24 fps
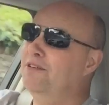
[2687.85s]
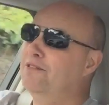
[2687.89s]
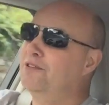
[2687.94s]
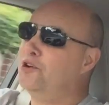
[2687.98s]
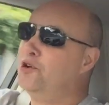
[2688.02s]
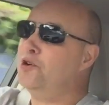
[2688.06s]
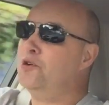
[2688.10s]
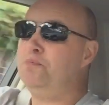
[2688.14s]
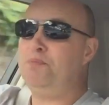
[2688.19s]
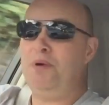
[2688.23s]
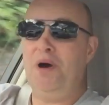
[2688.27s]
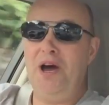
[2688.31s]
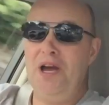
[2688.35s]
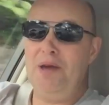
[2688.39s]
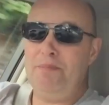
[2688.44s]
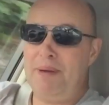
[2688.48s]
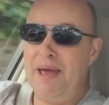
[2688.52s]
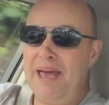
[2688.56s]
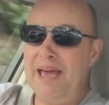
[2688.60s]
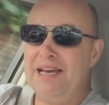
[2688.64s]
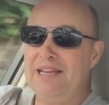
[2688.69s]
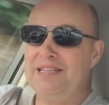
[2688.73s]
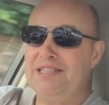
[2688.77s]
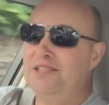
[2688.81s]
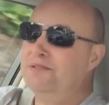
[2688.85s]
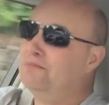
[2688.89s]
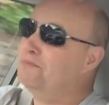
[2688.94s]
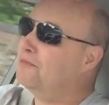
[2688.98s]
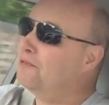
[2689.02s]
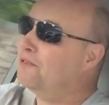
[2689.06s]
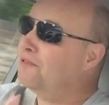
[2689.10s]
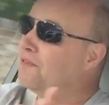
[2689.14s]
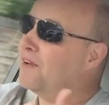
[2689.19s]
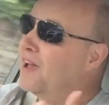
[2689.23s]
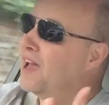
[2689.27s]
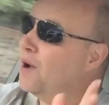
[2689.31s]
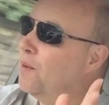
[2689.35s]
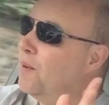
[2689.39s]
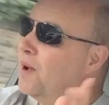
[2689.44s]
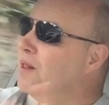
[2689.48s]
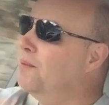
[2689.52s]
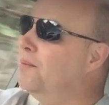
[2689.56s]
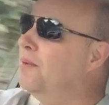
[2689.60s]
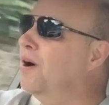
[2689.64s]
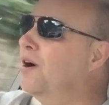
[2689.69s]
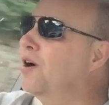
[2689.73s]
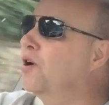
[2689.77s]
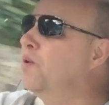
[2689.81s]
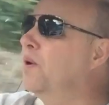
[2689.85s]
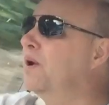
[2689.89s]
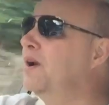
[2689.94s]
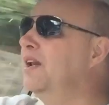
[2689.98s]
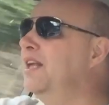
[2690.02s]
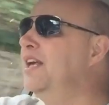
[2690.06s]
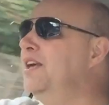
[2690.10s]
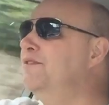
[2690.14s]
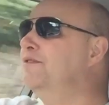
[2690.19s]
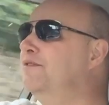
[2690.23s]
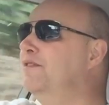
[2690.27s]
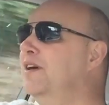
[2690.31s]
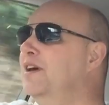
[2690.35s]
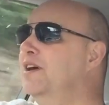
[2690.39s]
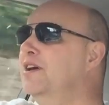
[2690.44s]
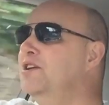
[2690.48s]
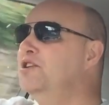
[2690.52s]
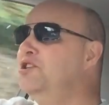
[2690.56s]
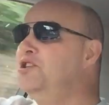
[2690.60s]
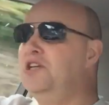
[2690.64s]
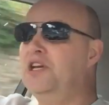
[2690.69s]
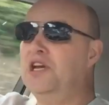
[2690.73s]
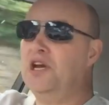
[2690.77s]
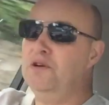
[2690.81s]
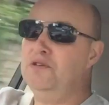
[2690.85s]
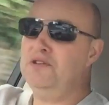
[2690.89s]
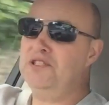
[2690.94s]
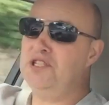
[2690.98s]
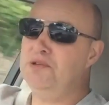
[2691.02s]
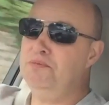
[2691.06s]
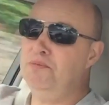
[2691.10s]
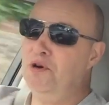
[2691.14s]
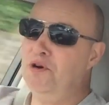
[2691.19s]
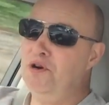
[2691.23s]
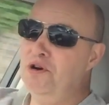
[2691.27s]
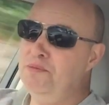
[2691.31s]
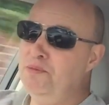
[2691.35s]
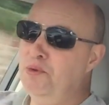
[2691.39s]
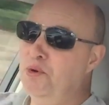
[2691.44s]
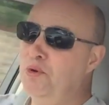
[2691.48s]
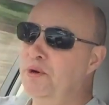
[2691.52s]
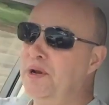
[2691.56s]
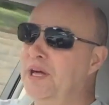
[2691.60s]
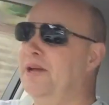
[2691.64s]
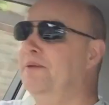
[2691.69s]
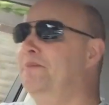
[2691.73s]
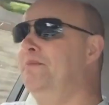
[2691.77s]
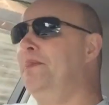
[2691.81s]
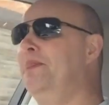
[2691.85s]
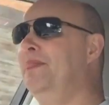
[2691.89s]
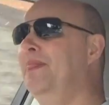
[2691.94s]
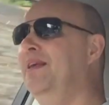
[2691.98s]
Goodbye Bex, farewell Mk1 LEAF. She goes tomorrow morning.